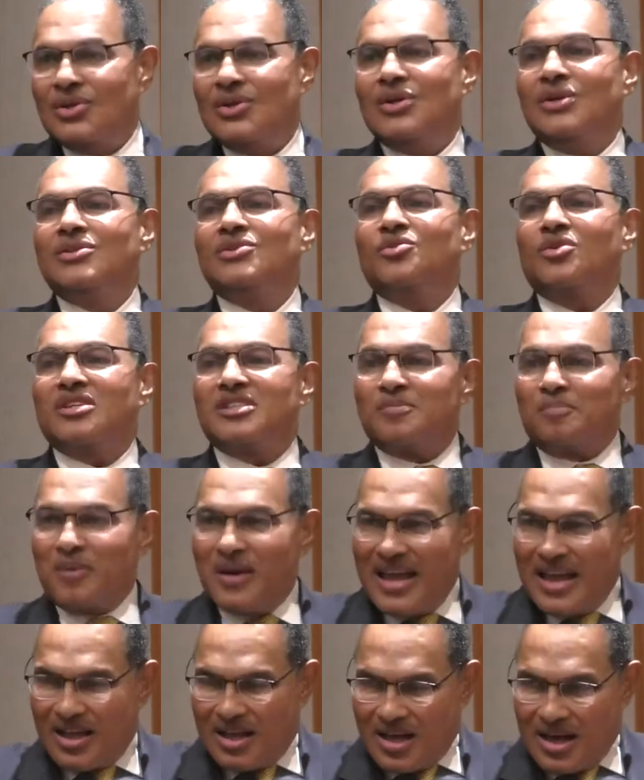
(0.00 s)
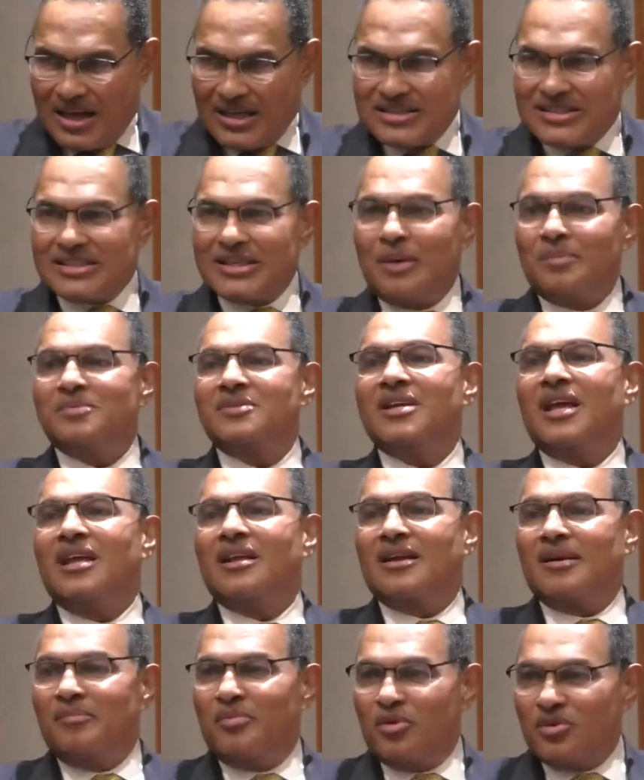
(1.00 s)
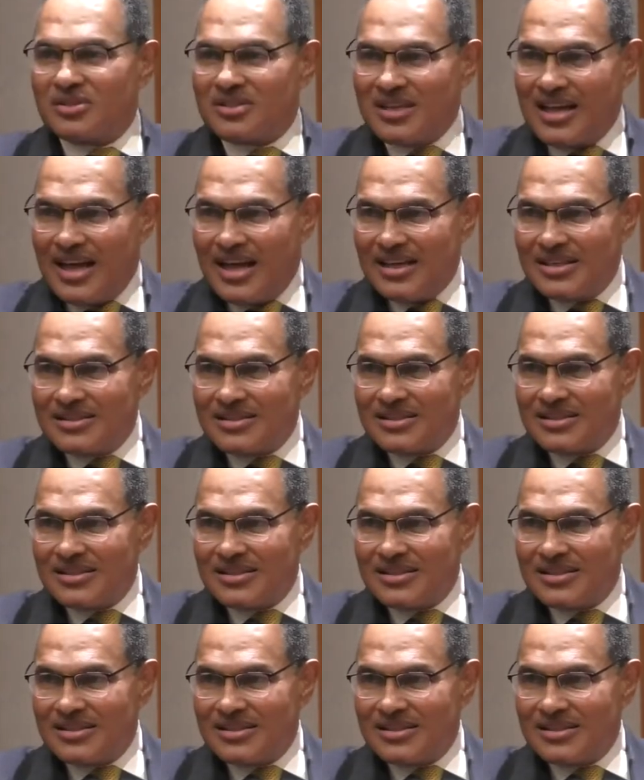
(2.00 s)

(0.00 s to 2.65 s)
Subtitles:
to explain concepts in computer science.